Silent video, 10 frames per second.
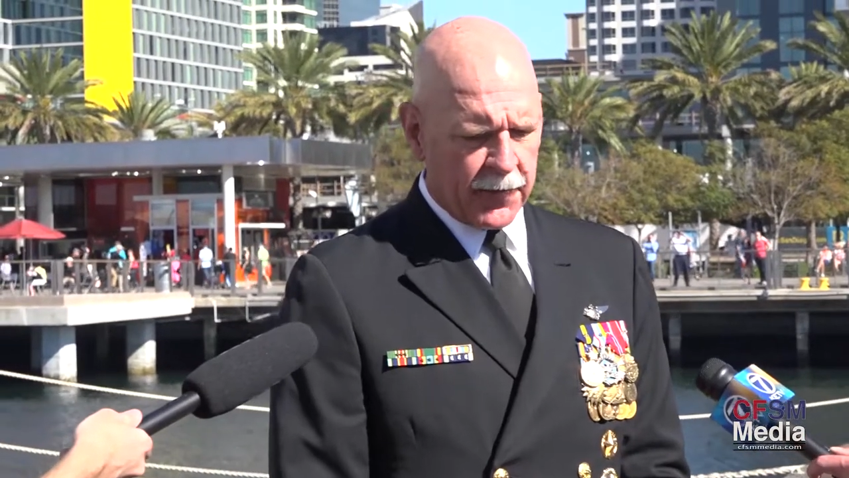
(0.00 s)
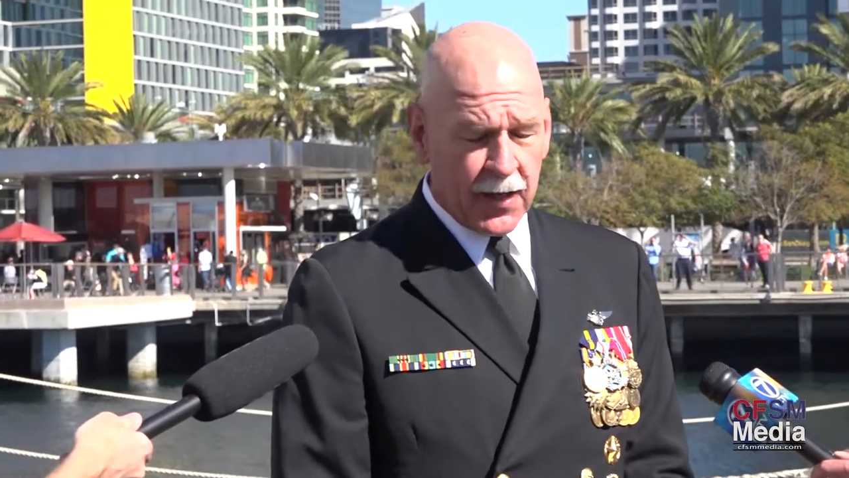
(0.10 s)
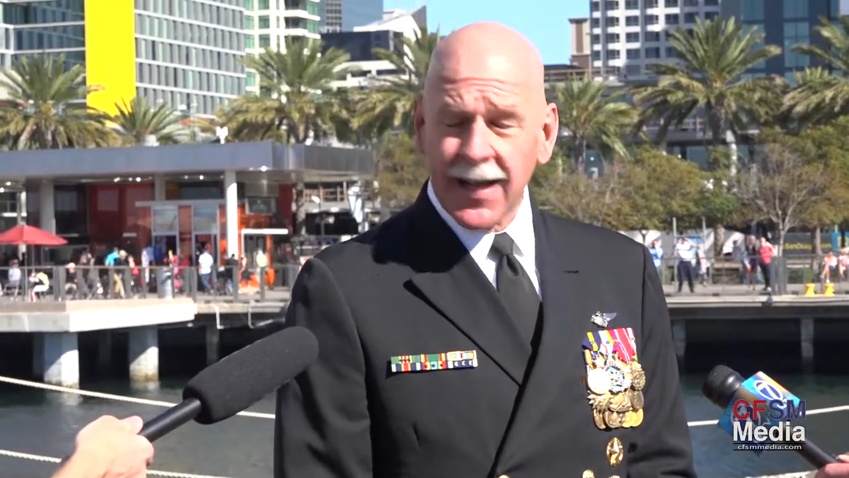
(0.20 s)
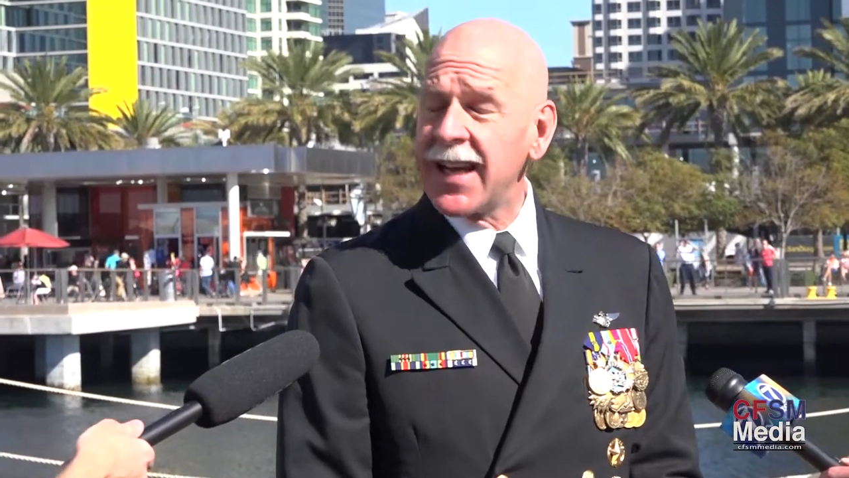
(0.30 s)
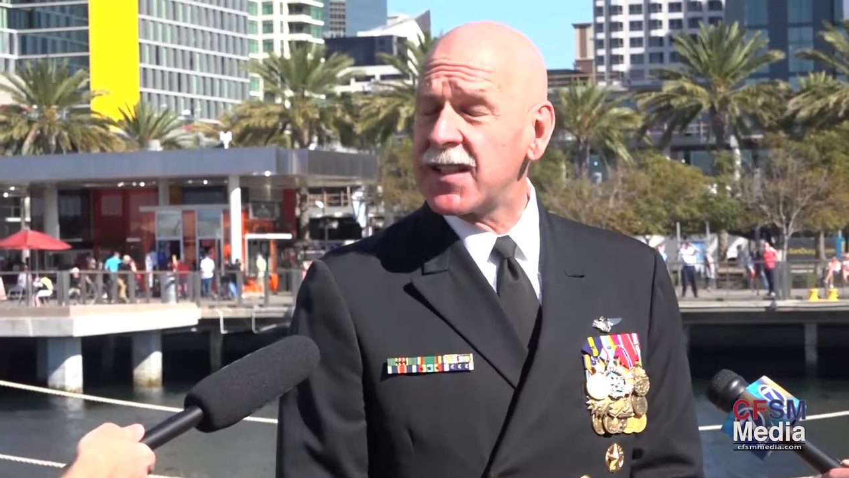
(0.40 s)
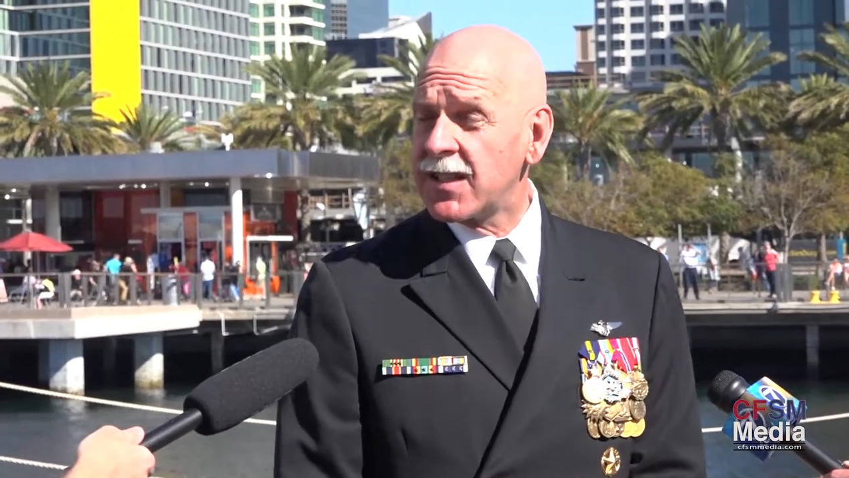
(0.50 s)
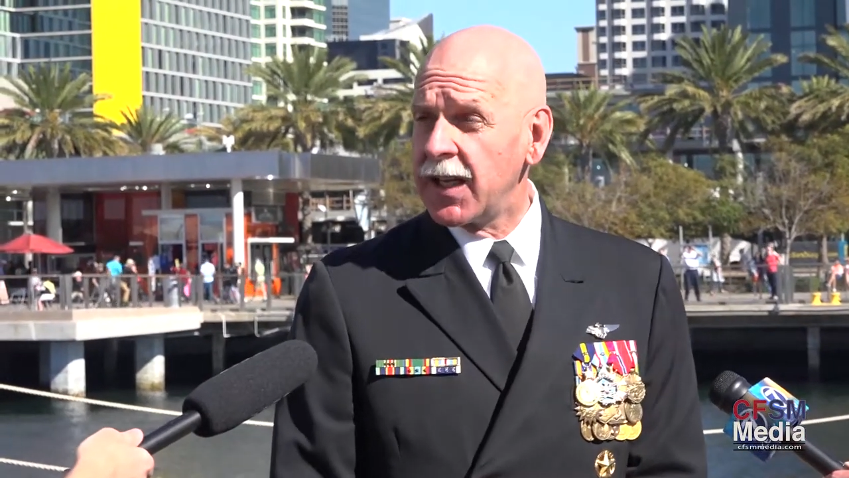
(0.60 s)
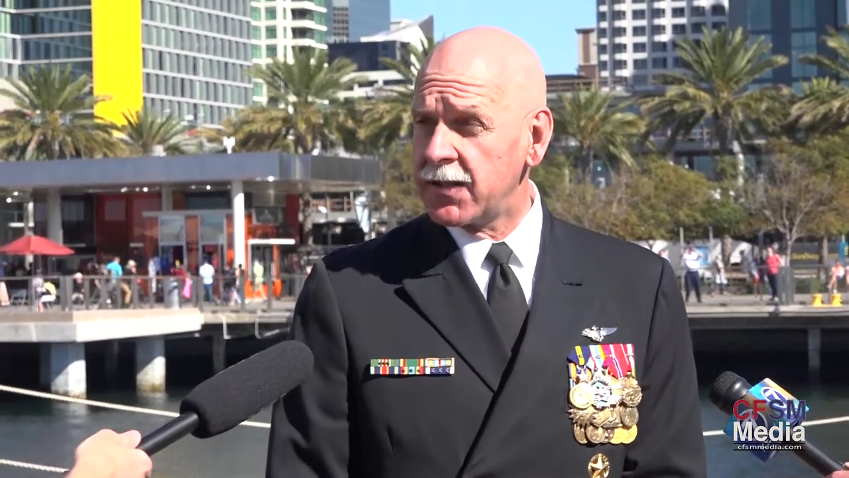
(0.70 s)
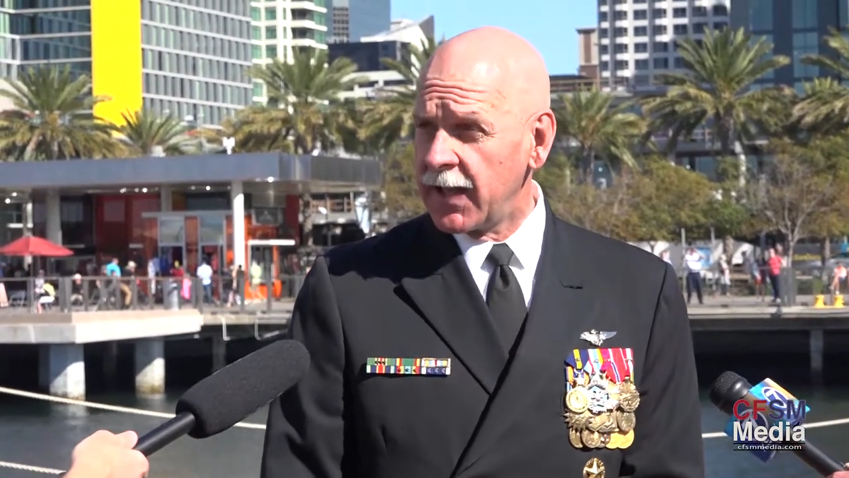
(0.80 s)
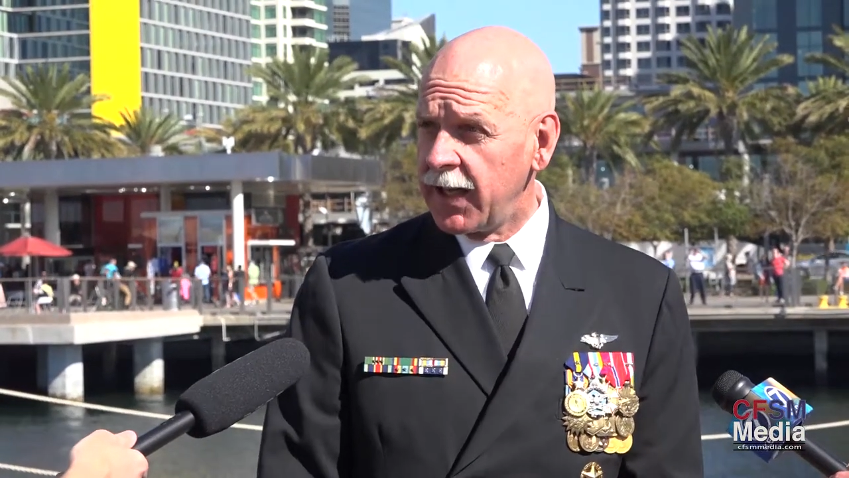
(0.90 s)
the United
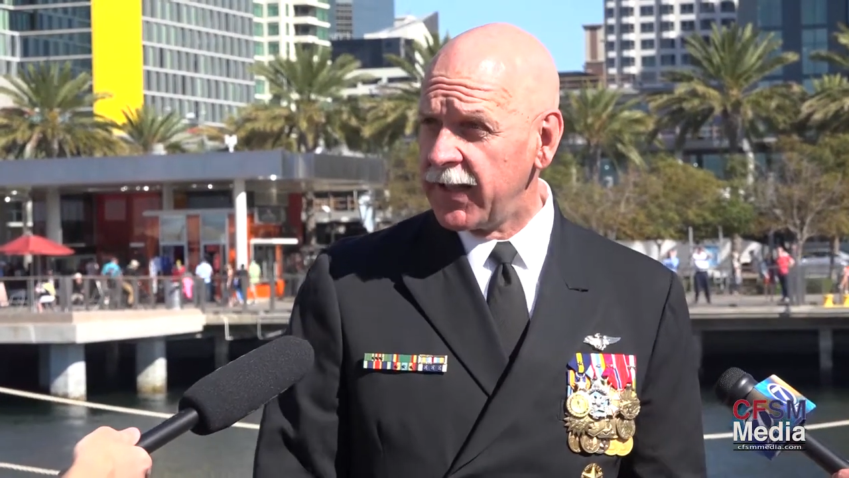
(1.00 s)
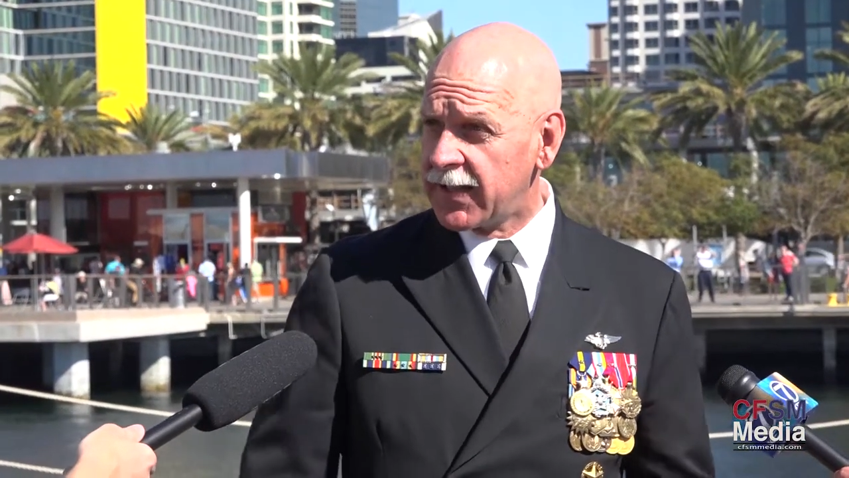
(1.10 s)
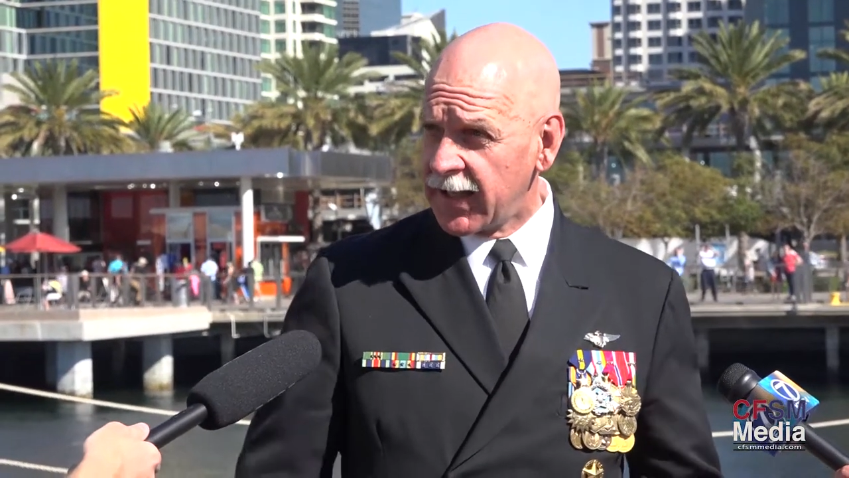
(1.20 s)
States Navy